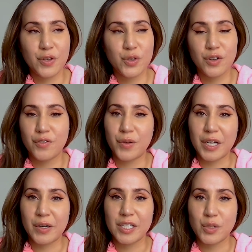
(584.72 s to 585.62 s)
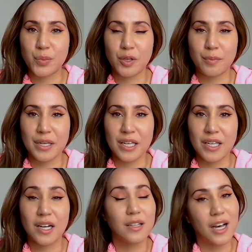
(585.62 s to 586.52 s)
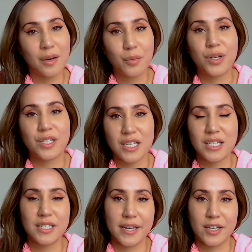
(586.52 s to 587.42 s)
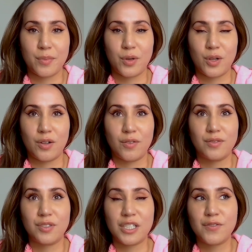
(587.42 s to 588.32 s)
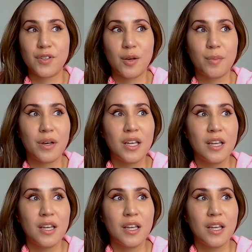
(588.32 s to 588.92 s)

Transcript: future of fragrance will be a lot more sustainable just from